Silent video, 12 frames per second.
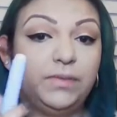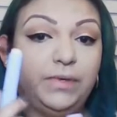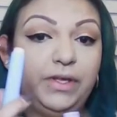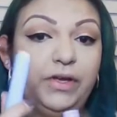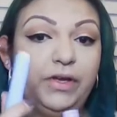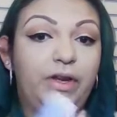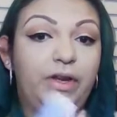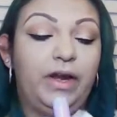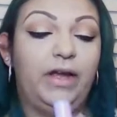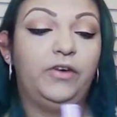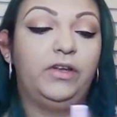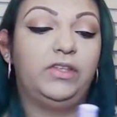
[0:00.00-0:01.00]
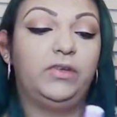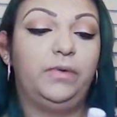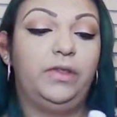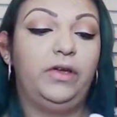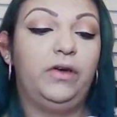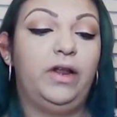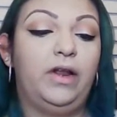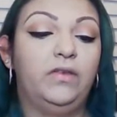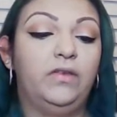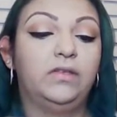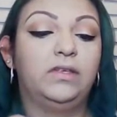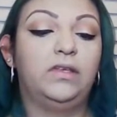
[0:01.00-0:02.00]
This is really good. It hydrates you really
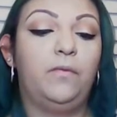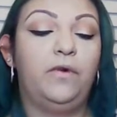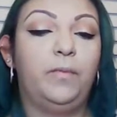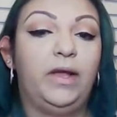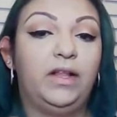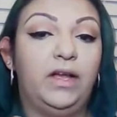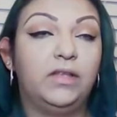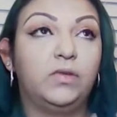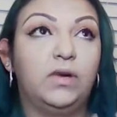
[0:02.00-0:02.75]
good. I use this on one of my